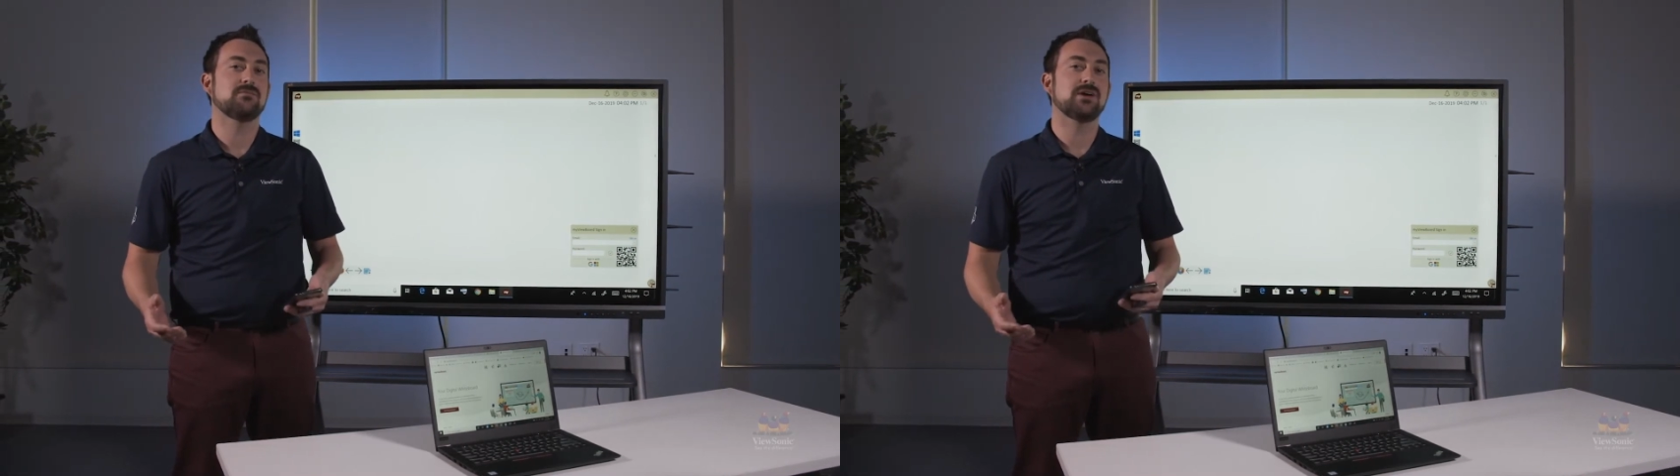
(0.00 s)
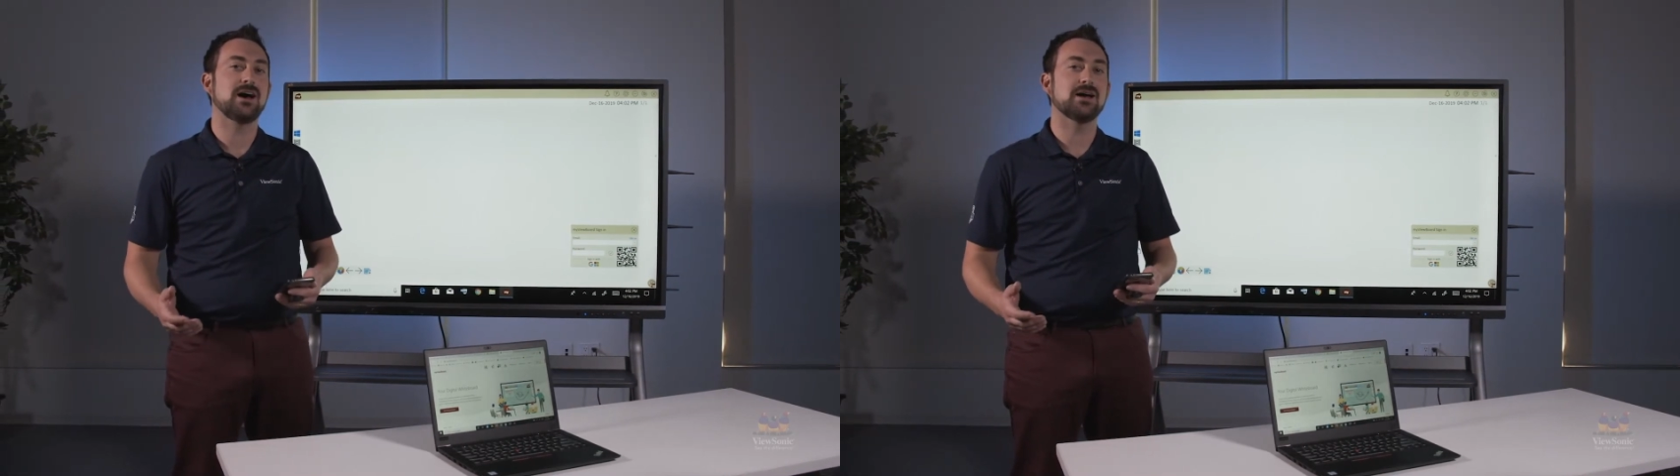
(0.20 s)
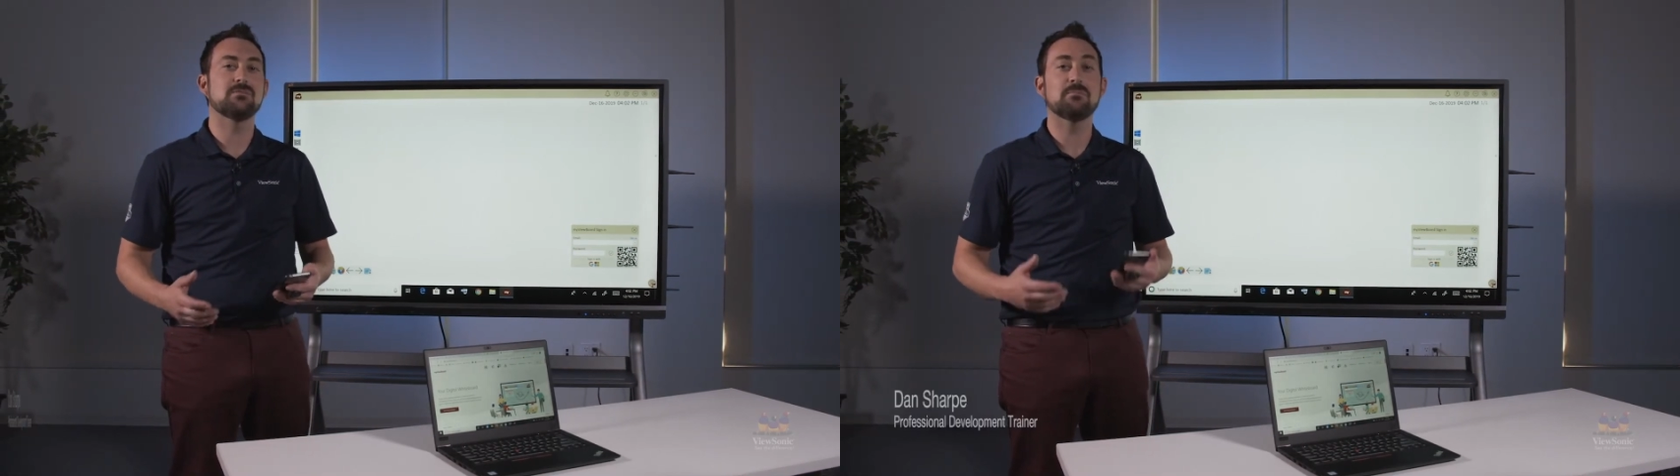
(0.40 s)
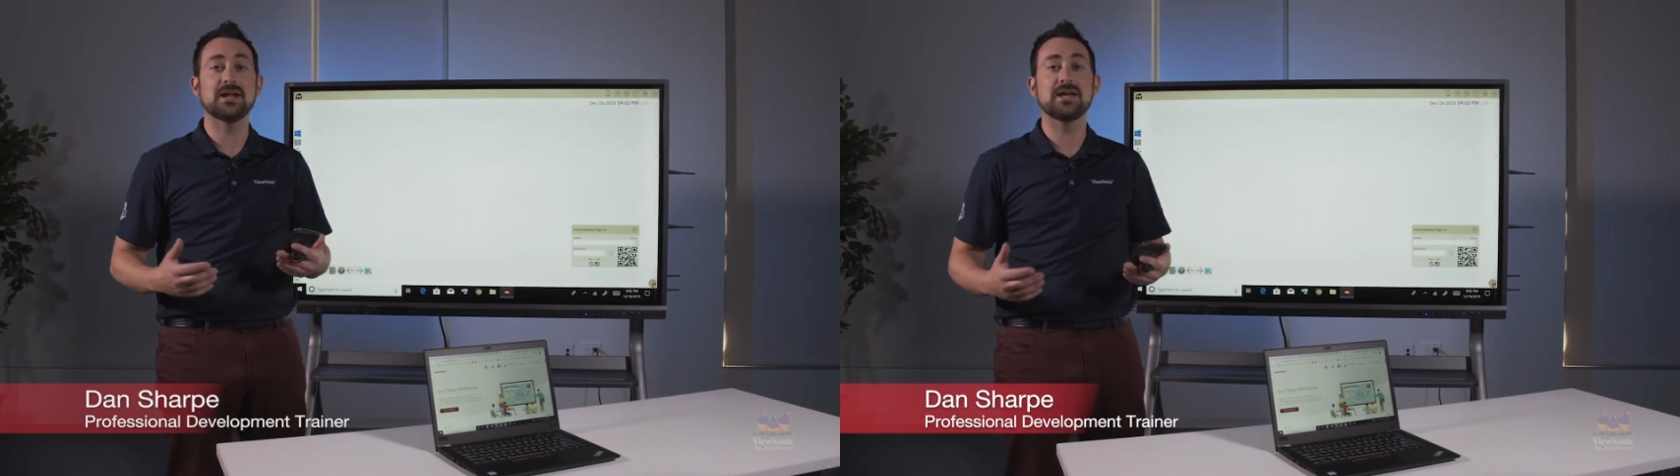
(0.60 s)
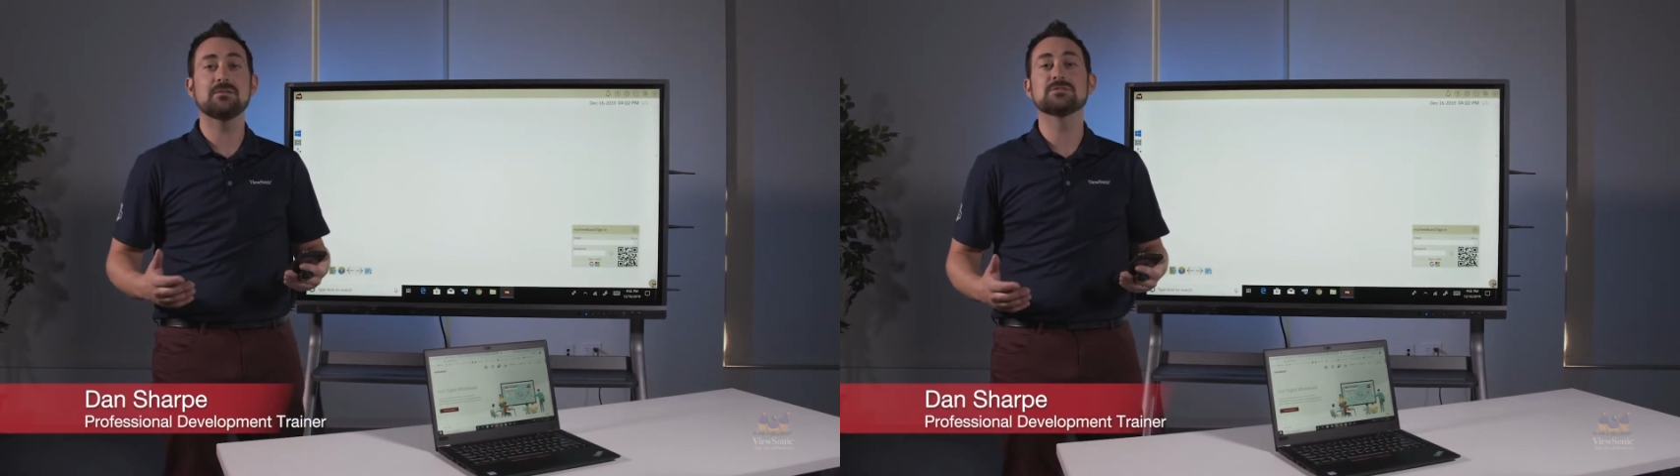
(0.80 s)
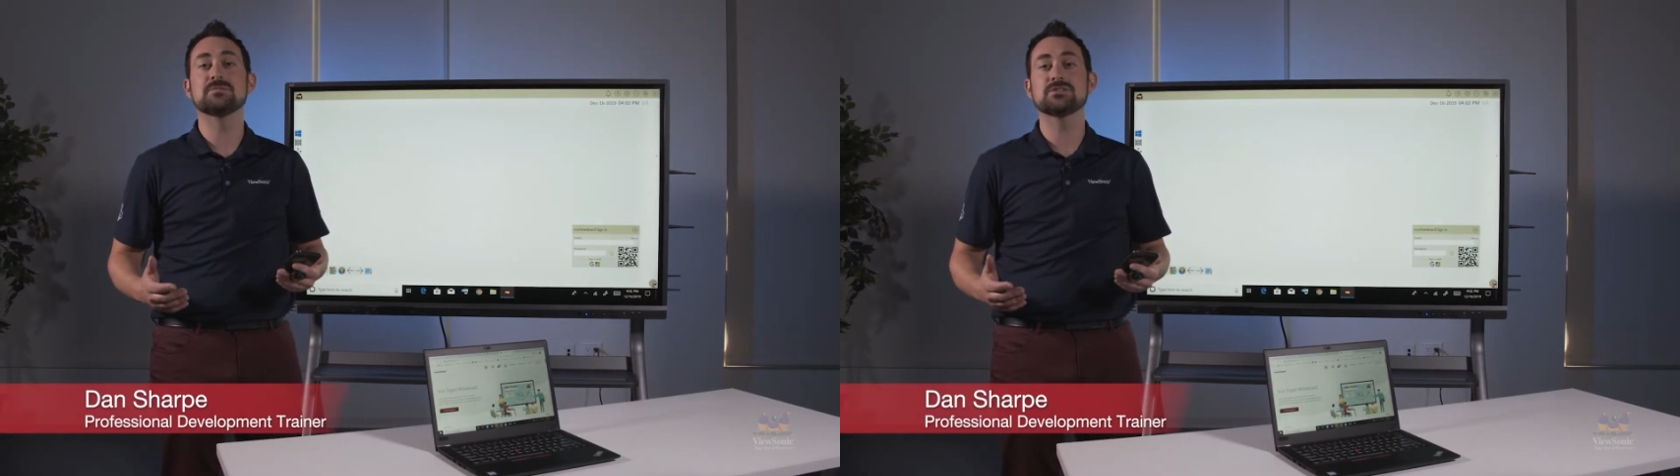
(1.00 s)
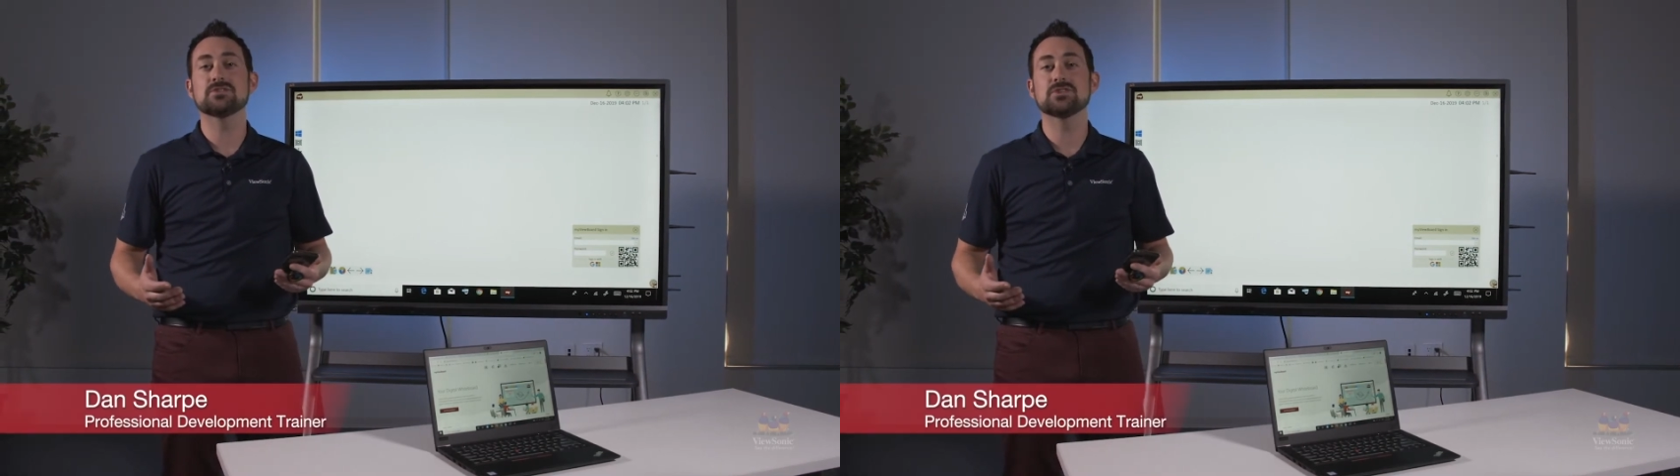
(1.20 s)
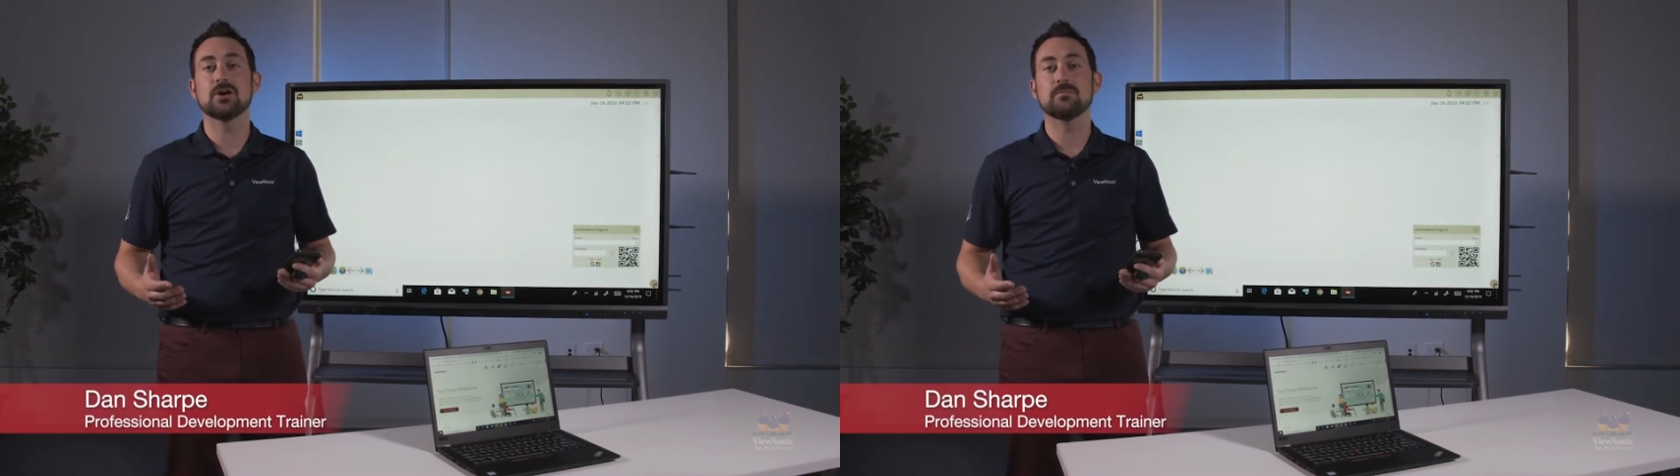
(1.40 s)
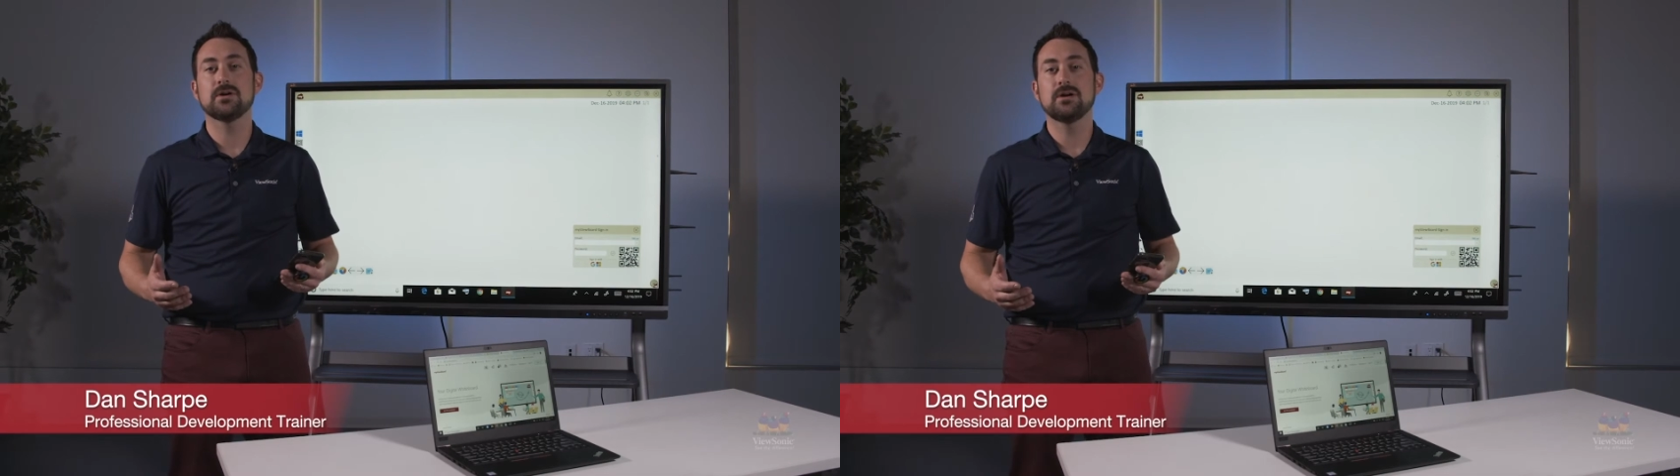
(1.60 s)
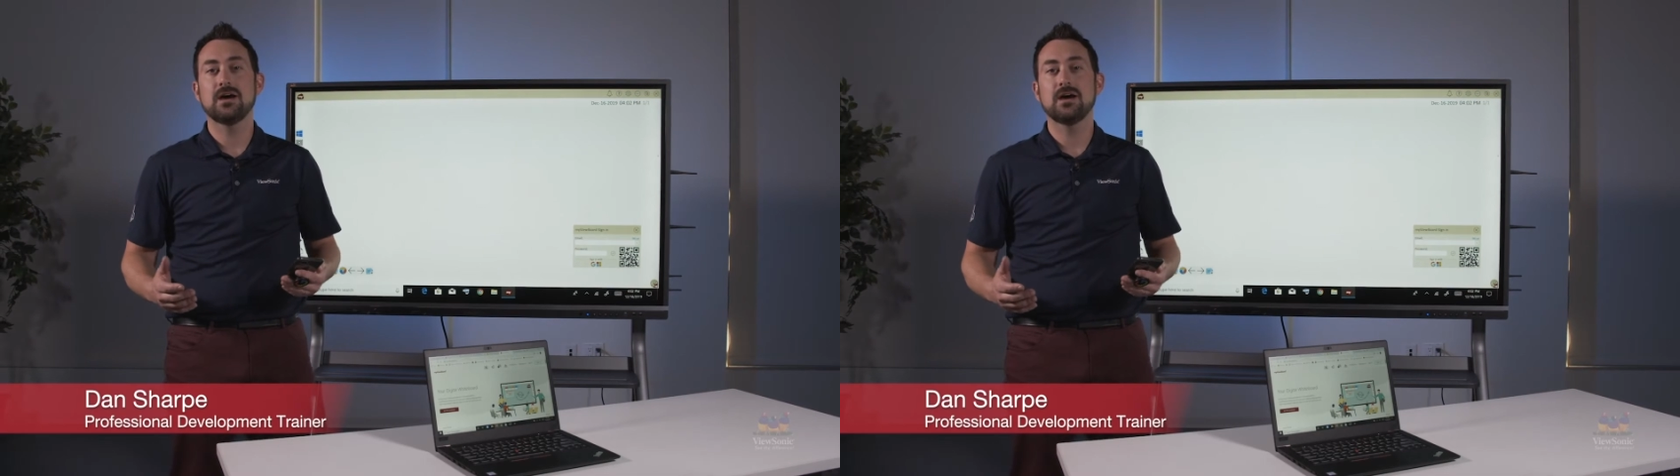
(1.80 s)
Hi, my name's Mr. Sharp.